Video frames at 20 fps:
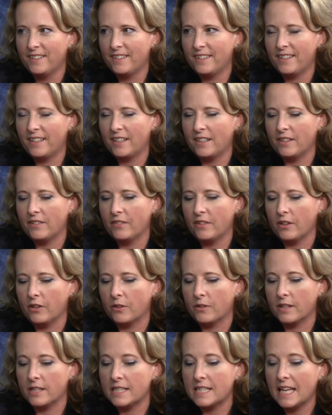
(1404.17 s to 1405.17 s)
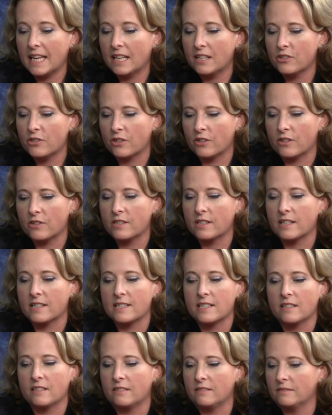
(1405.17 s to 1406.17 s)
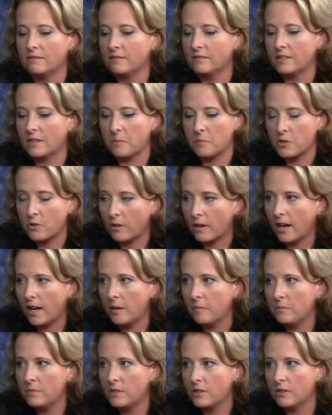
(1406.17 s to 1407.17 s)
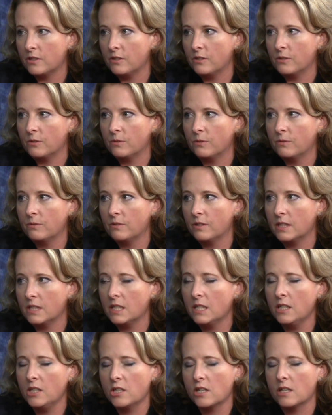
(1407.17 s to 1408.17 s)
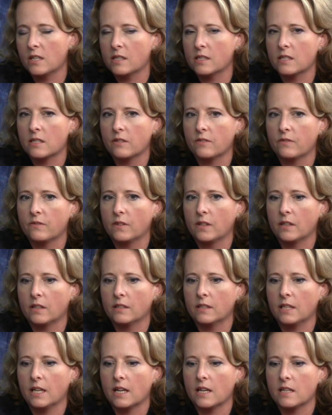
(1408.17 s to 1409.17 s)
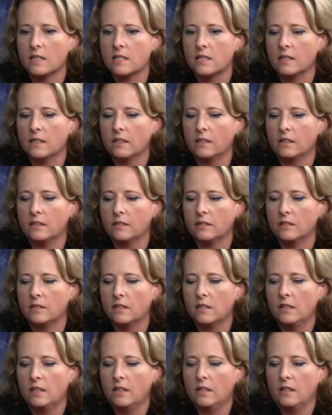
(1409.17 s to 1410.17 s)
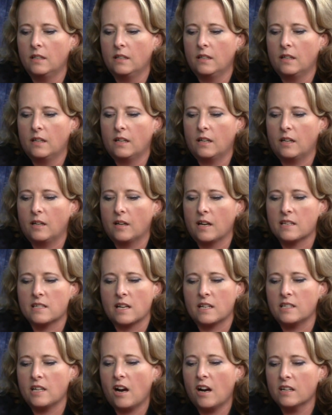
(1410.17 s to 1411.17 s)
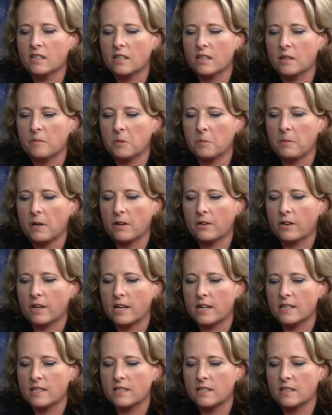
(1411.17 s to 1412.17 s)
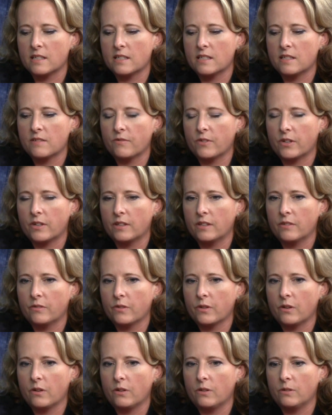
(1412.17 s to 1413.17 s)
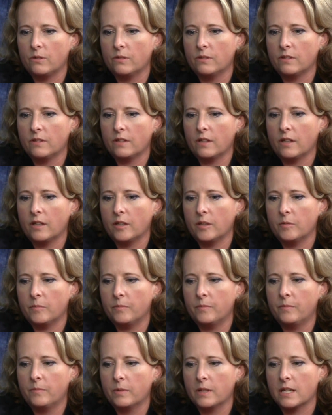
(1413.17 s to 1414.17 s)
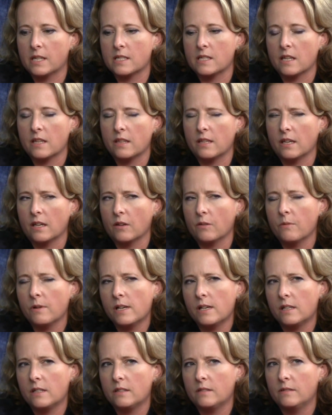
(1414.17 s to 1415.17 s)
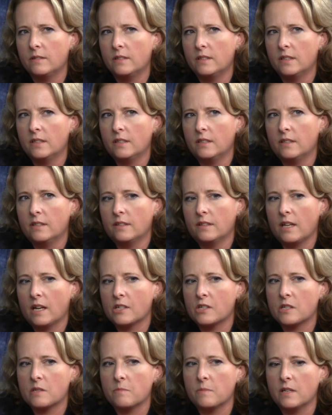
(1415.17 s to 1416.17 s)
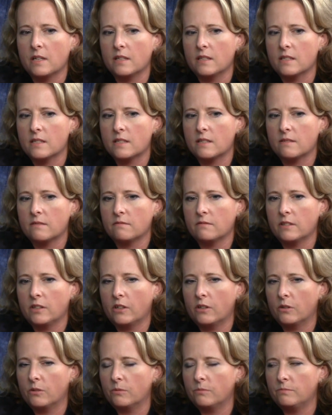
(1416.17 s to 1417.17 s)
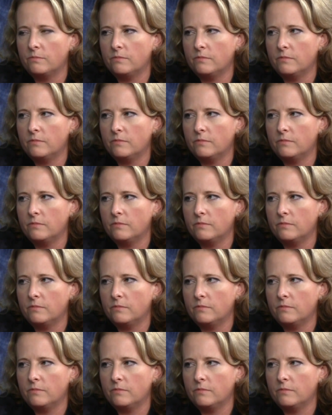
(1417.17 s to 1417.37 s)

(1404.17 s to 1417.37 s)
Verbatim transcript: uh, they don't attend church. They still subscribe mm, to yeah. the teachings of the LDS. And yeah. uh, as I talk to them about grace, it's very difficult um, because they think, well, that just means you know